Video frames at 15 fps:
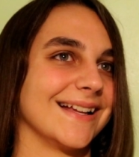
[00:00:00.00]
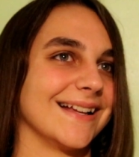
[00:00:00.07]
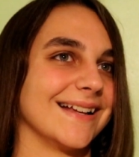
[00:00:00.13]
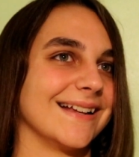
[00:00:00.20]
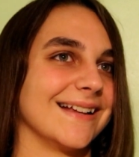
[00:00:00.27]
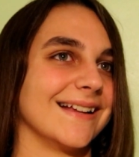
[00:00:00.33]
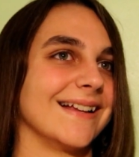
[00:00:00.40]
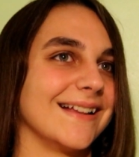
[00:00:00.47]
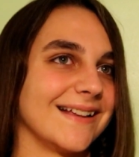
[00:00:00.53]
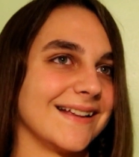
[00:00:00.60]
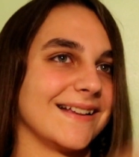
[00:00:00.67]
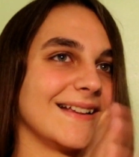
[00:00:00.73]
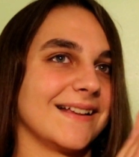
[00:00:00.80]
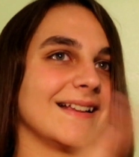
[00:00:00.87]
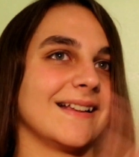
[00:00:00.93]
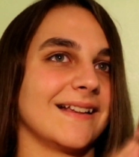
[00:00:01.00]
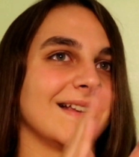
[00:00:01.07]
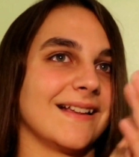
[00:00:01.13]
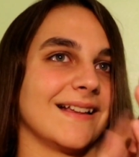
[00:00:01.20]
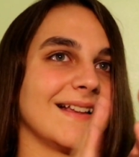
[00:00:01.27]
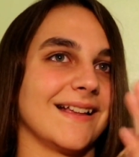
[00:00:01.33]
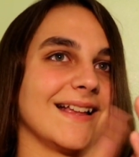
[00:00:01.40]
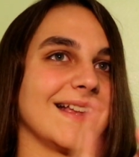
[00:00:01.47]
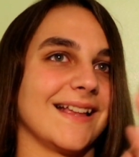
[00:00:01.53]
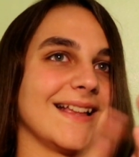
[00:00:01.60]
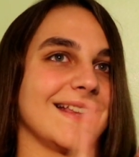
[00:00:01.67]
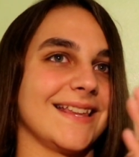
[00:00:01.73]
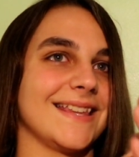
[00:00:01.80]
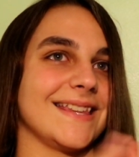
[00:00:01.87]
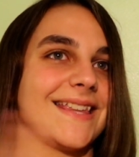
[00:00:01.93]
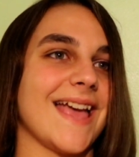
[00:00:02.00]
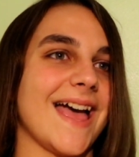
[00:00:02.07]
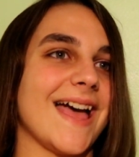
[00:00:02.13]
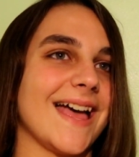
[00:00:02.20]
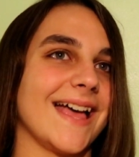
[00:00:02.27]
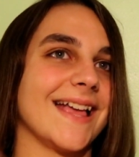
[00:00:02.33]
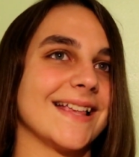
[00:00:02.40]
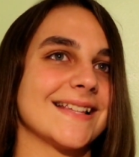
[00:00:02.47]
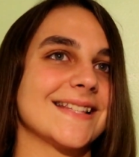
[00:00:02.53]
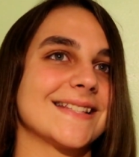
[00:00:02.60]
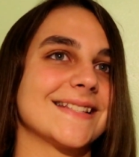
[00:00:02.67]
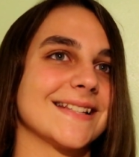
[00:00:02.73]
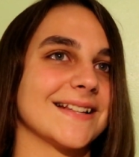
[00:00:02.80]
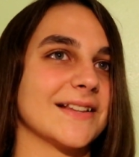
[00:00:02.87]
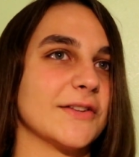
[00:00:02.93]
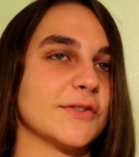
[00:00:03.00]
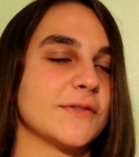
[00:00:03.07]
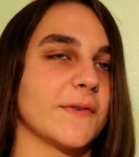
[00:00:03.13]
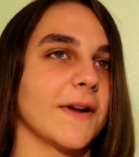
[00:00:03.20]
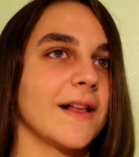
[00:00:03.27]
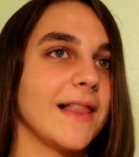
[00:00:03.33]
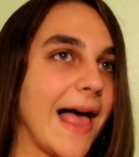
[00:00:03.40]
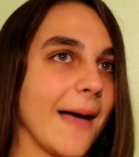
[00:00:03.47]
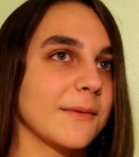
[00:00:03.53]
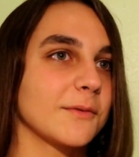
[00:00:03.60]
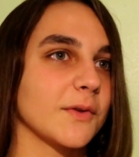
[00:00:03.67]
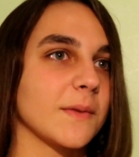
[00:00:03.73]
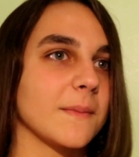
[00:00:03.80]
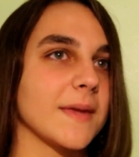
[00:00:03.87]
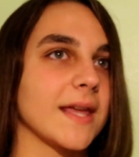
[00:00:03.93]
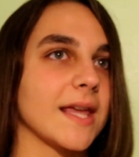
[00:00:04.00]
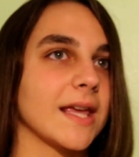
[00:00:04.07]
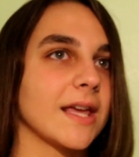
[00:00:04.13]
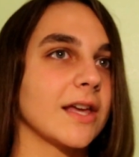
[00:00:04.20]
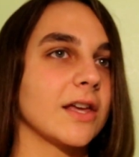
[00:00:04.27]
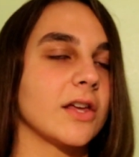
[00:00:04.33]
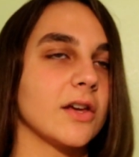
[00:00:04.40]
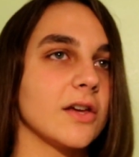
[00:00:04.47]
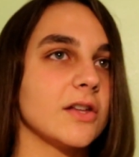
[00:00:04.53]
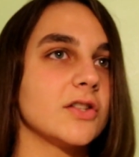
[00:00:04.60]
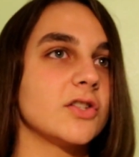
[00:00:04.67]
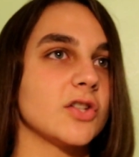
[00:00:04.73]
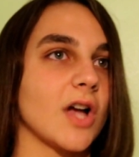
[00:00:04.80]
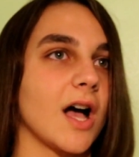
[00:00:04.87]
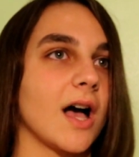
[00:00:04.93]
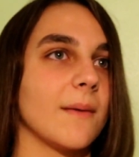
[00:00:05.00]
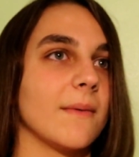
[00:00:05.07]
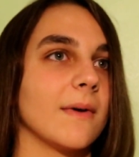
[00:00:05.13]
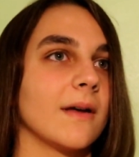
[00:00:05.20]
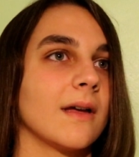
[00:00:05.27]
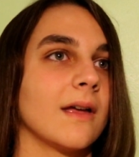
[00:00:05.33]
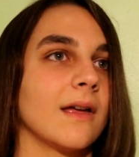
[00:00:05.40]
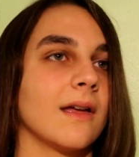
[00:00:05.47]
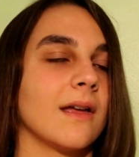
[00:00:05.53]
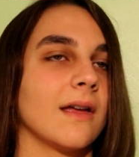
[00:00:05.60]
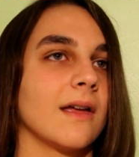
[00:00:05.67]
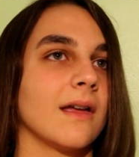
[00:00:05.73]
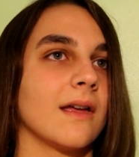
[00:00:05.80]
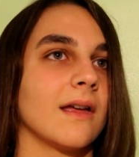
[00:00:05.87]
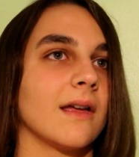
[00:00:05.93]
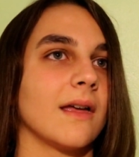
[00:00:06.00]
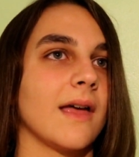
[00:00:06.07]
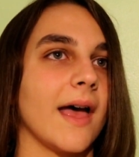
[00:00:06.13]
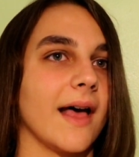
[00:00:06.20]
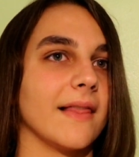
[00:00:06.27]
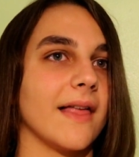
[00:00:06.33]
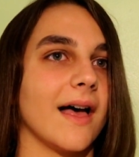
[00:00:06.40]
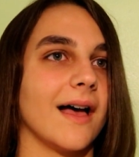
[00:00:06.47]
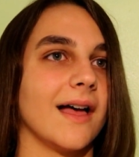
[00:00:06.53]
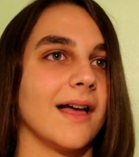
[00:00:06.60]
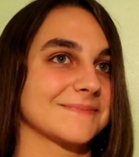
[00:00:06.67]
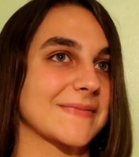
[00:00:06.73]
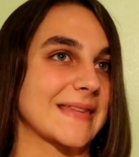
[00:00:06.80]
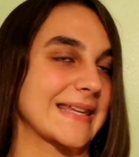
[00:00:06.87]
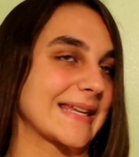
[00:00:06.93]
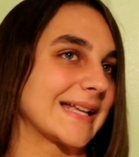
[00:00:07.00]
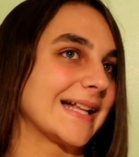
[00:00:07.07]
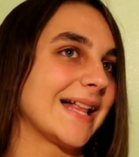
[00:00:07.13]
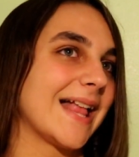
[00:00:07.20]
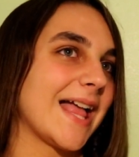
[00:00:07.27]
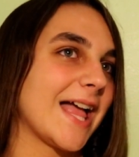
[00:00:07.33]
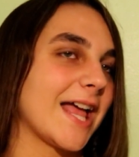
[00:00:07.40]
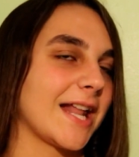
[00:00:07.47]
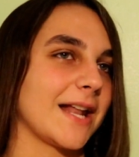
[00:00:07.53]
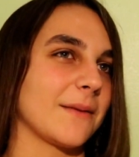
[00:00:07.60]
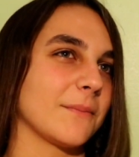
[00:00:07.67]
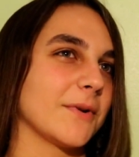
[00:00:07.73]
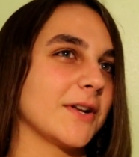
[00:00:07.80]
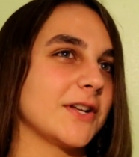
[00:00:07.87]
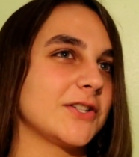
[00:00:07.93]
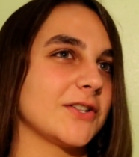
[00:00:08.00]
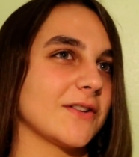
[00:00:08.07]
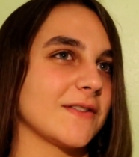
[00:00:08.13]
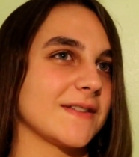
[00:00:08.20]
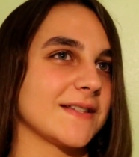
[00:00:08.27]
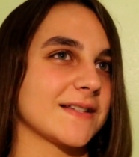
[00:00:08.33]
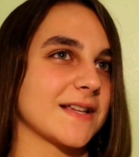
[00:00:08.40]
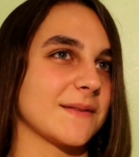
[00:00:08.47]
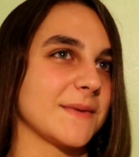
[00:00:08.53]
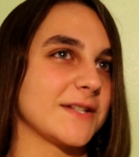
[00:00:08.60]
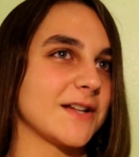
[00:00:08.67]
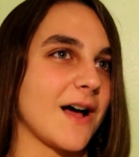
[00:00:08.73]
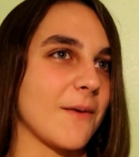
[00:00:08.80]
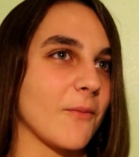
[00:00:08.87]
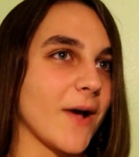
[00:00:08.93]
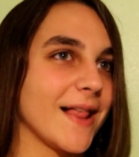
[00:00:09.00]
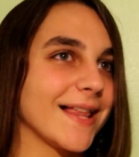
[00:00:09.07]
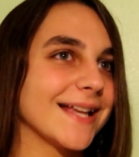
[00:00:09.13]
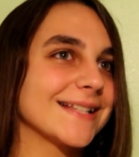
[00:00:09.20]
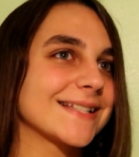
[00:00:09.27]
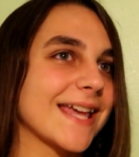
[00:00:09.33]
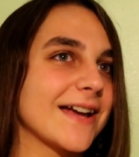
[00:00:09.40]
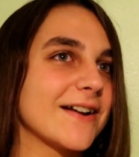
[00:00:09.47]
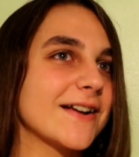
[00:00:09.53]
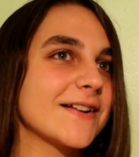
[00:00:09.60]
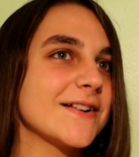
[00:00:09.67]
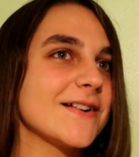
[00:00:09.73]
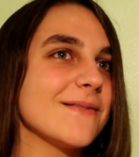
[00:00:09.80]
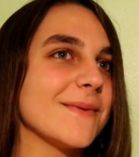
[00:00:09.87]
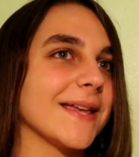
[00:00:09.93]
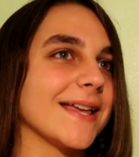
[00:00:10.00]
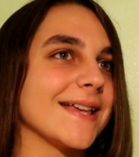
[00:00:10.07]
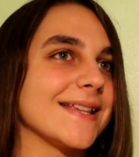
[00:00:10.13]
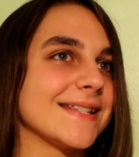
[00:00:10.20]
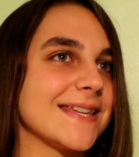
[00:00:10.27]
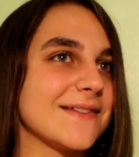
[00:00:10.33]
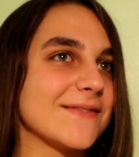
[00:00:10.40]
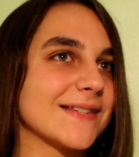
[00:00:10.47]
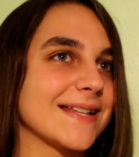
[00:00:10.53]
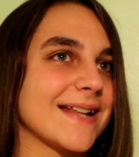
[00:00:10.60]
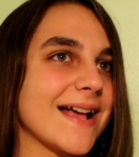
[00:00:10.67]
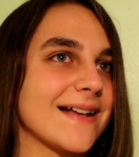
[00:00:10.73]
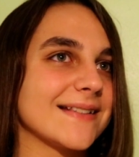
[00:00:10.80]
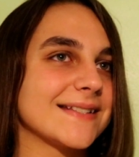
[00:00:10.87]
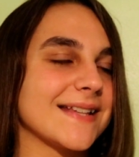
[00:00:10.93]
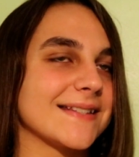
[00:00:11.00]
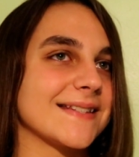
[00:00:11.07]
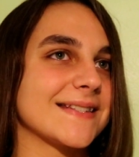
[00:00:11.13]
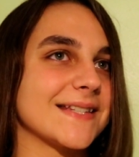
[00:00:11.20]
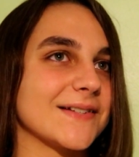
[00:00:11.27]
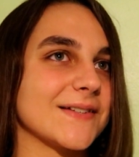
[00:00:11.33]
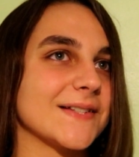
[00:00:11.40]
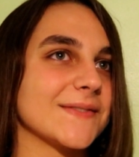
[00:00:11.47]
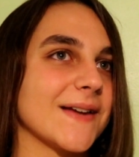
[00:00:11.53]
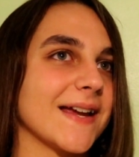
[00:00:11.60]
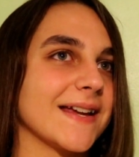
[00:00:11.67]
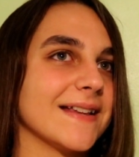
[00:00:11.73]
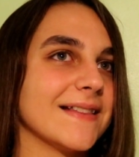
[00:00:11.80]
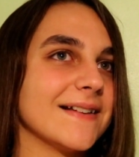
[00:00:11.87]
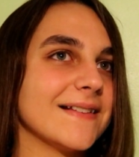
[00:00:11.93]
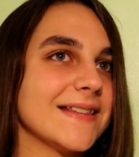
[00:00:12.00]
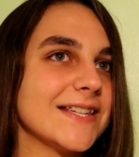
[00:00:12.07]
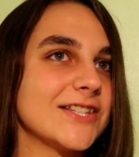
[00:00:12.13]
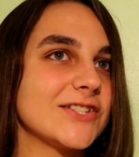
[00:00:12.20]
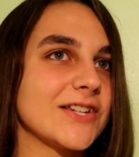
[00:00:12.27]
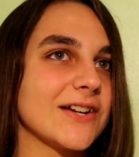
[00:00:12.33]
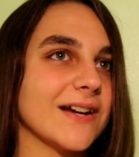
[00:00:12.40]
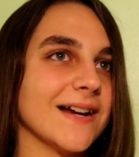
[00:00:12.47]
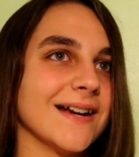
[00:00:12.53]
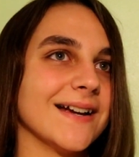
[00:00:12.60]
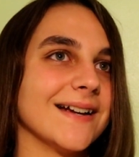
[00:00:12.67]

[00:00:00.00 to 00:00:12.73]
gone. Yes, Lucifer clapped with me. Good job, Ella. I'm pretty sure this is going to be Tom Welling's character because he was announced as a series regular this year.